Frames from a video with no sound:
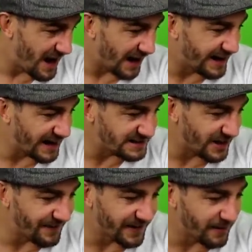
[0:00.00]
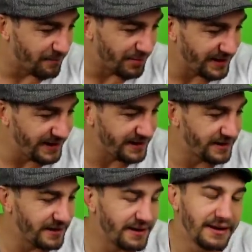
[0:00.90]
I guess I'll have to complete
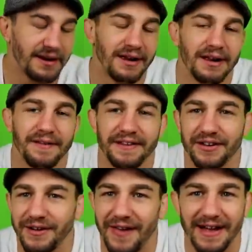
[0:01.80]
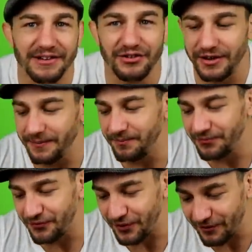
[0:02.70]
this collection
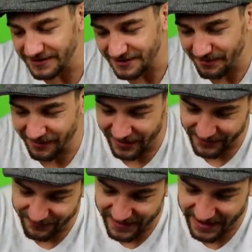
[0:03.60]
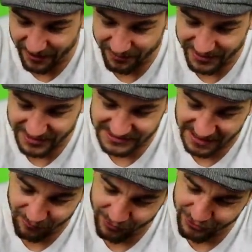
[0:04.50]
for the rest of my life now because
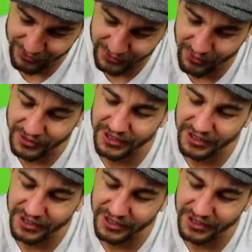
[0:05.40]
I originally thought,